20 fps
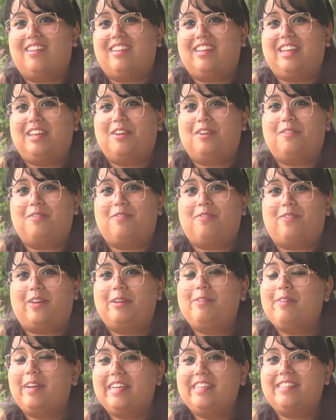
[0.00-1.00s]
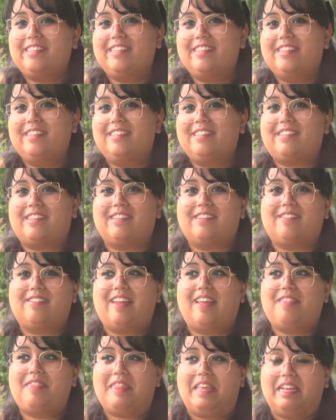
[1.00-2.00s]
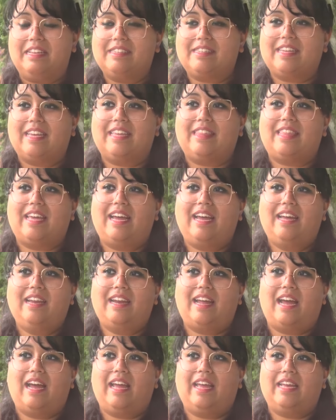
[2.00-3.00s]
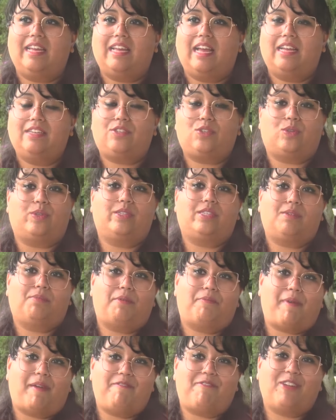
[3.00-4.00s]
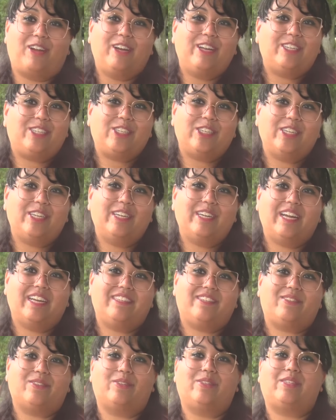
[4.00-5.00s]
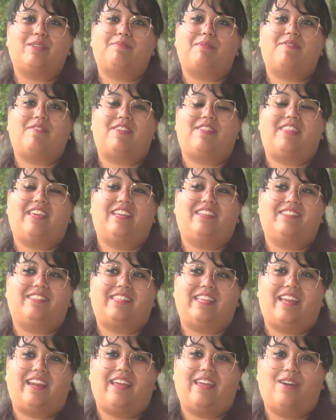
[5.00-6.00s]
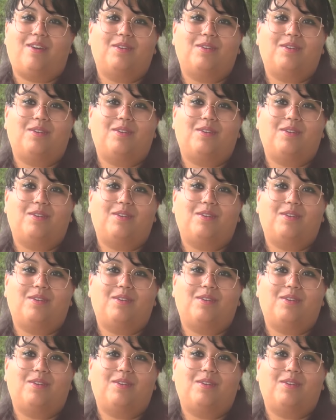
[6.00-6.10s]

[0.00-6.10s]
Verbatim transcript: you know, fundraisers and, and things like that. I, I sold some of my furniture. I sold some of the things that I